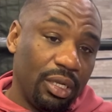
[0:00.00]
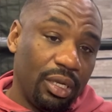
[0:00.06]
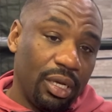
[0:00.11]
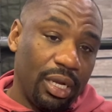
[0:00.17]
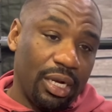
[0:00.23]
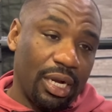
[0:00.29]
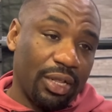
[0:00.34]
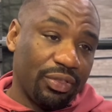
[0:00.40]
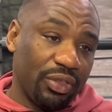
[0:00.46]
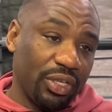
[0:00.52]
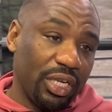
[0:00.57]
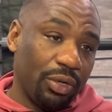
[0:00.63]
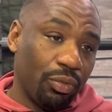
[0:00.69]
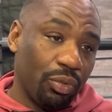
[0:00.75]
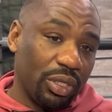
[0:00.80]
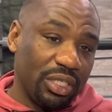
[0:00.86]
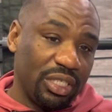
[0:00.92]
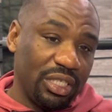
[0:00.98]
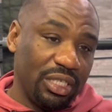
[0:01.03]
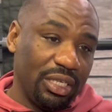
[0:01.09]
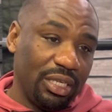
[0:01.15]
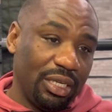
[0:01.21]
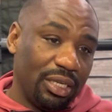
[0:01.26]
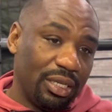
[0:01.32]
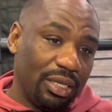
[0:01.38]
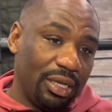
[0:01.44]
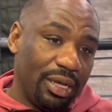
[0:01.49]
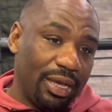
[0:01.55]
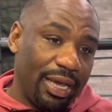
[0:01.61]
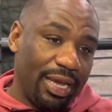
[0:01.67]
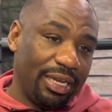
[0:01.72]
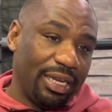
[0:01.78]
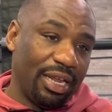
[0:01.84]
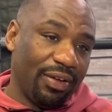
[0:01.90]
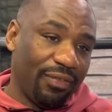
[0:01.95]
And I think once he
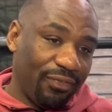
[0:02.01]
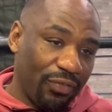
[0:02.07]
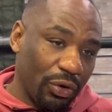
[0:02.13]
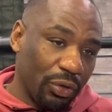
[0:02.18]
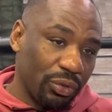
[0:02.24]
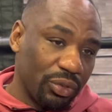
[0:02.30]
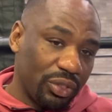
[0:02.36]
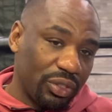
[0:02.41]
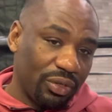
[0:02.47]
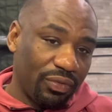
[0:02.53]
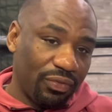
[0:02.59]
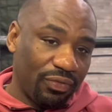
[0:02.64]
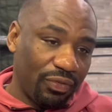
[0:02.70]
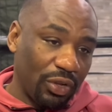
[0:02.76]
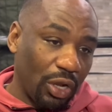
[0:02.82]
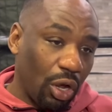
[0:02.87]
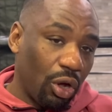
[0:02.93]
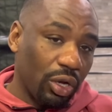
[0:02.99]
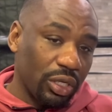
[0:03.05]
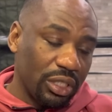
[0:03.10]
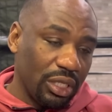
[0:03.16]
had that first loss,